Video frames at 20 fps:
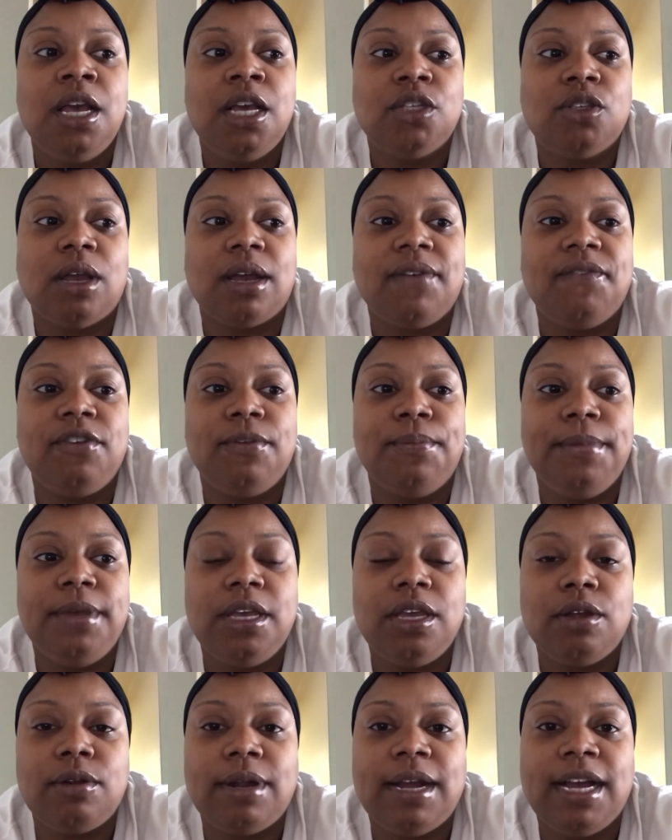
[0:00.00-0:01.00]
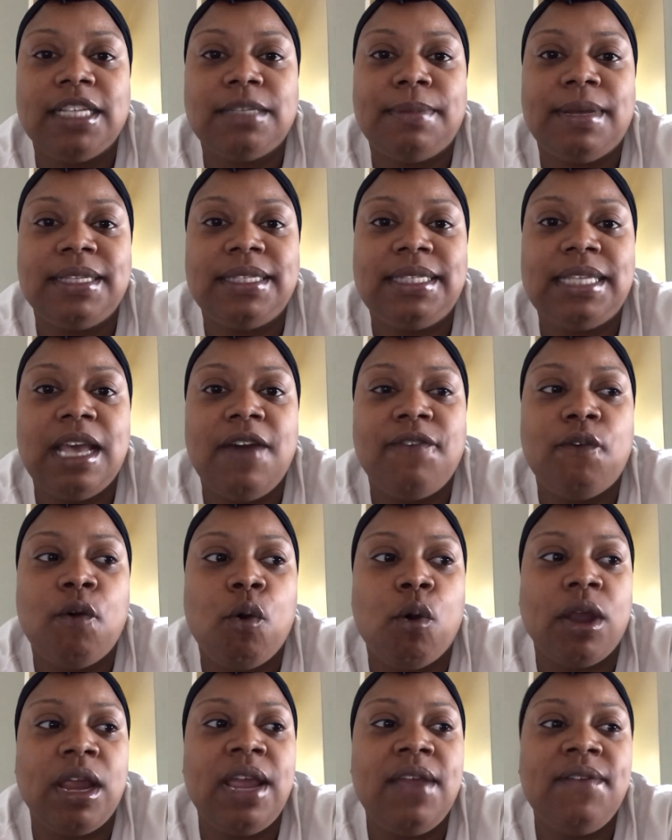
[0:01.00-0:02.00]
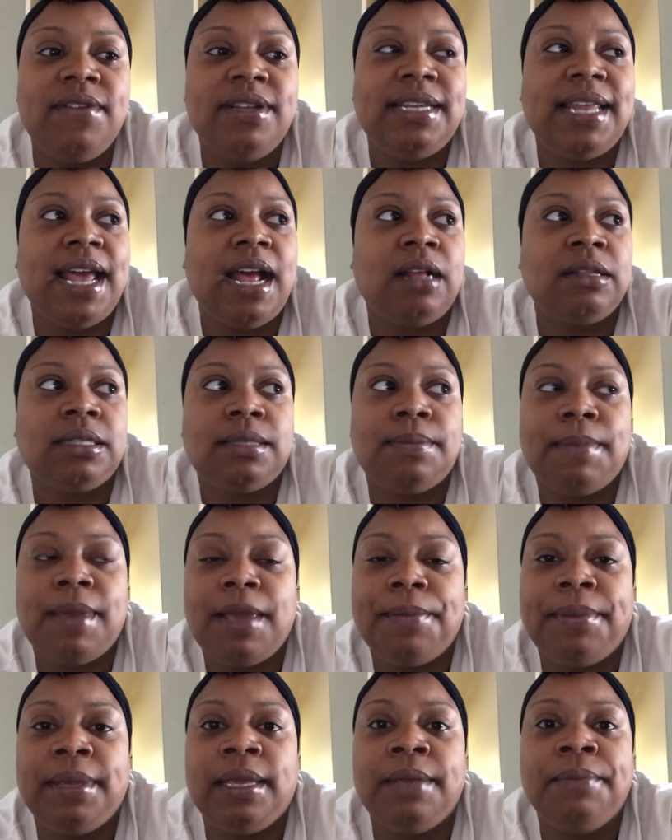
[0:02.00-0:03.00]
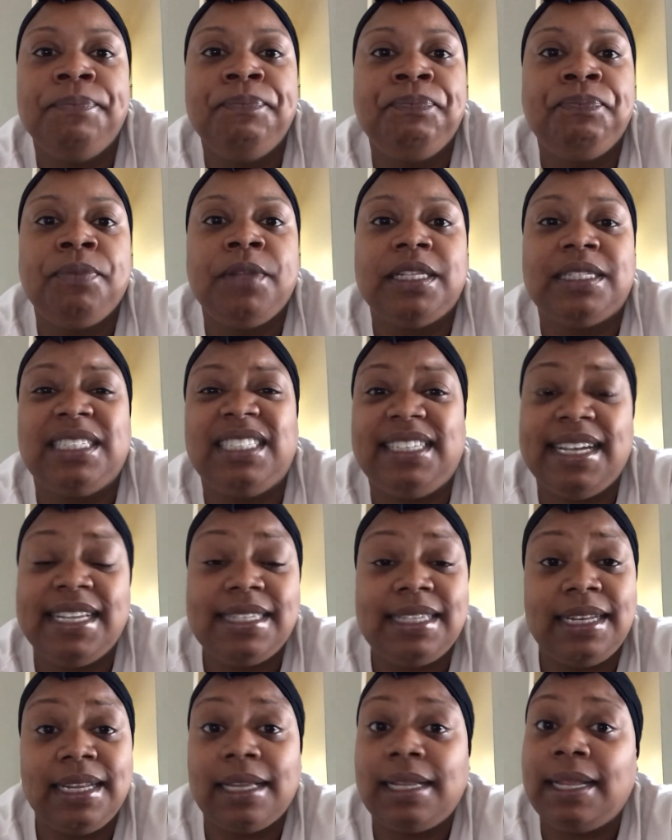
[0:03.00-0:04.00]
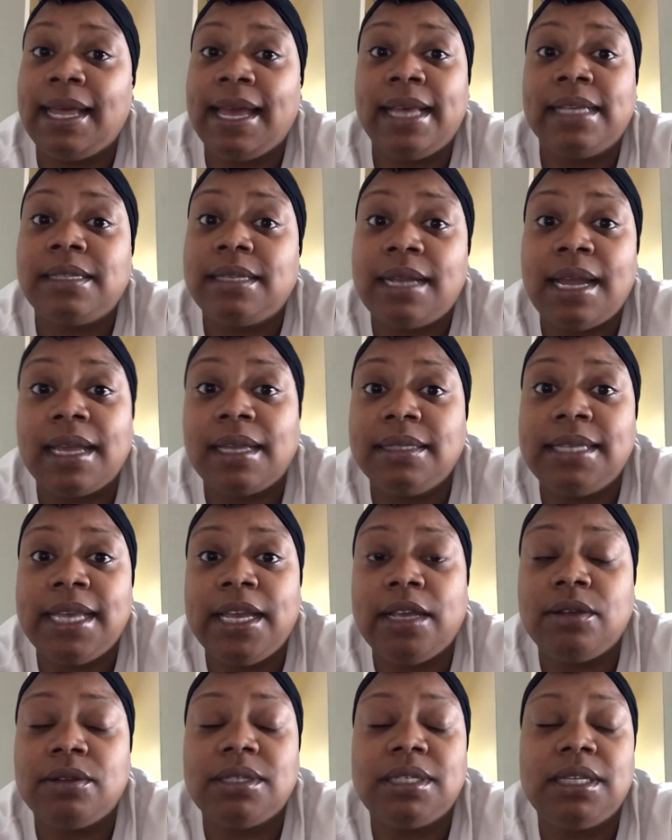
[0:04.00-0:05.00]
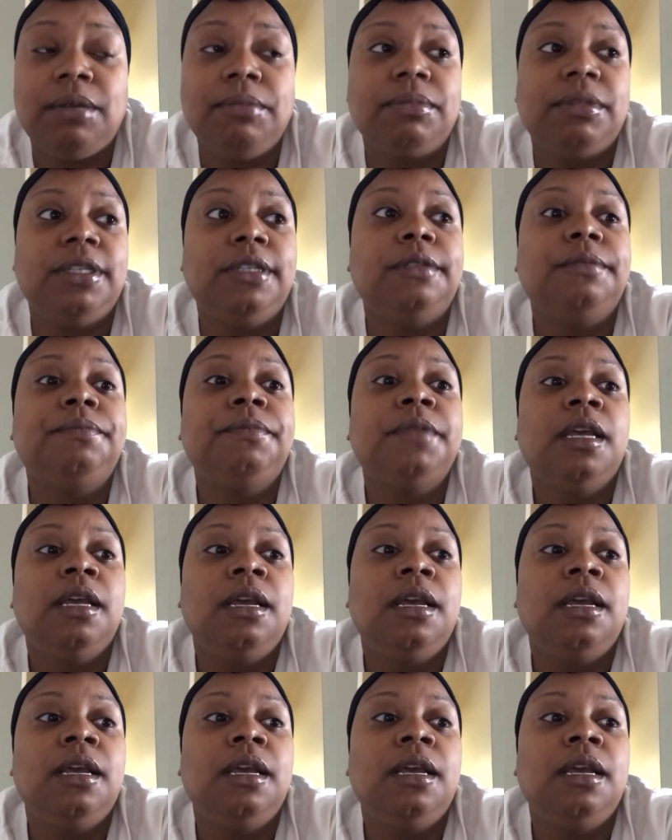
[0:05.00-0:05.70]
so I can familiarize myself, or even down to maybe suggesting a class that I can take or something,